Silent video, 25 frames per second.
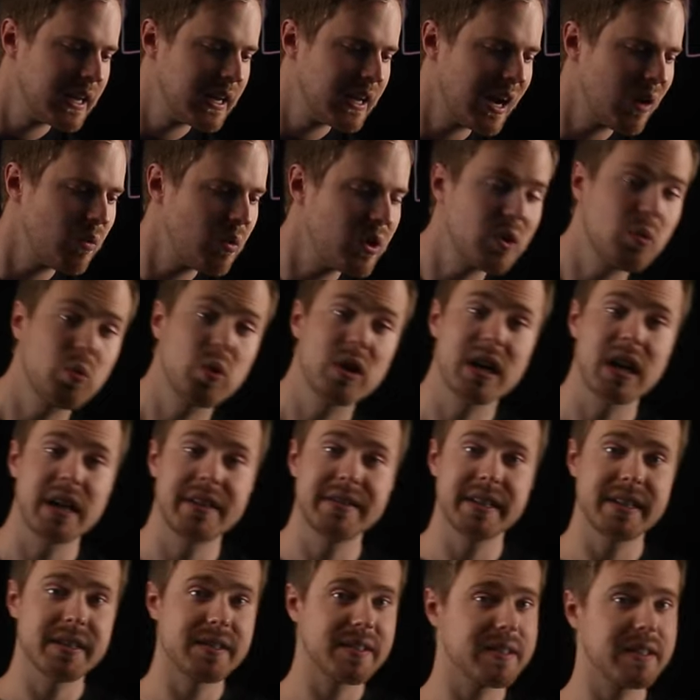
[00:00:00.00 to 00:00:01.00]
I want to work
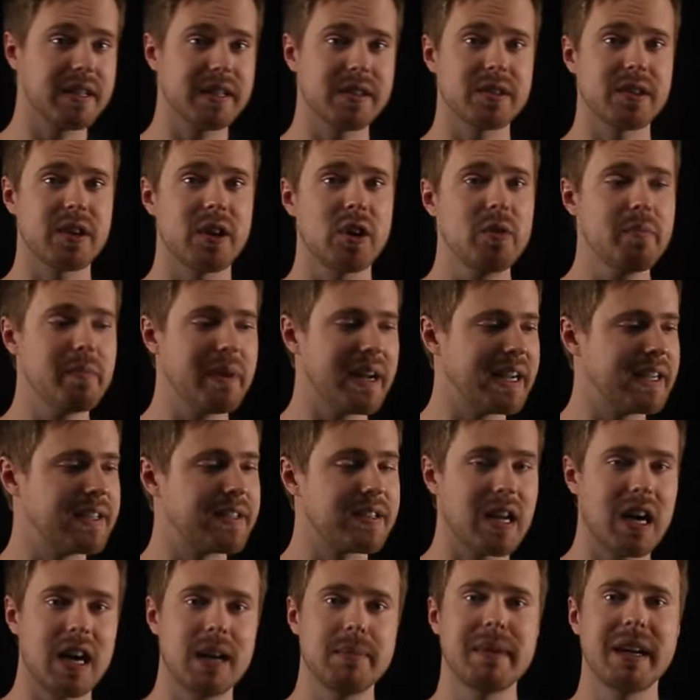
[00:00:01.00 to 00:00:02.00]
on this code
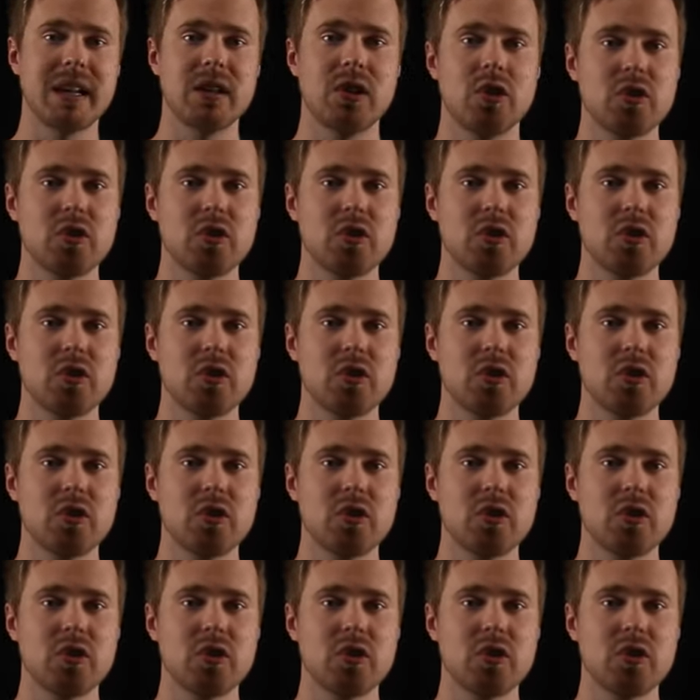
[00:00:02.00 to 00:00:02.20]
base on my